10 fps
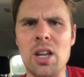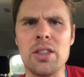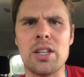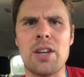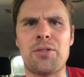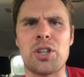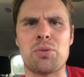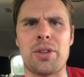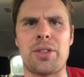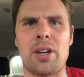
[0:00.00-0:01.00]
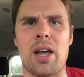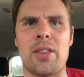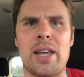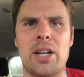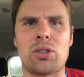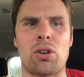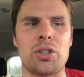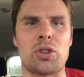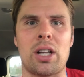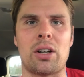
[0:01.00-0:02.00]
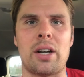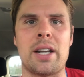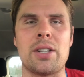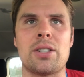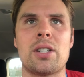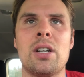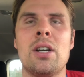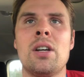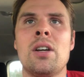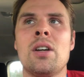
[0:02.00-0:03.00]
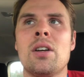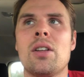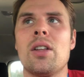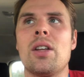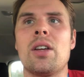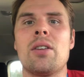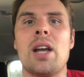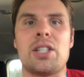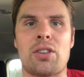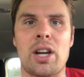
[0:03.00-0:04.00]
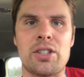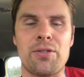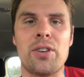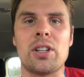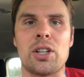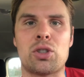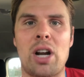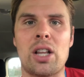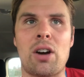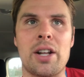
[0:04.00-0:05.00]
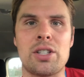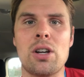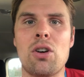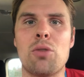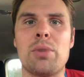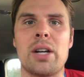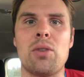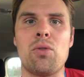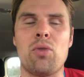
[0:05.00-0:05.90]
The difference with the Xcrawl trailer is it's a fun little trailer on its own, but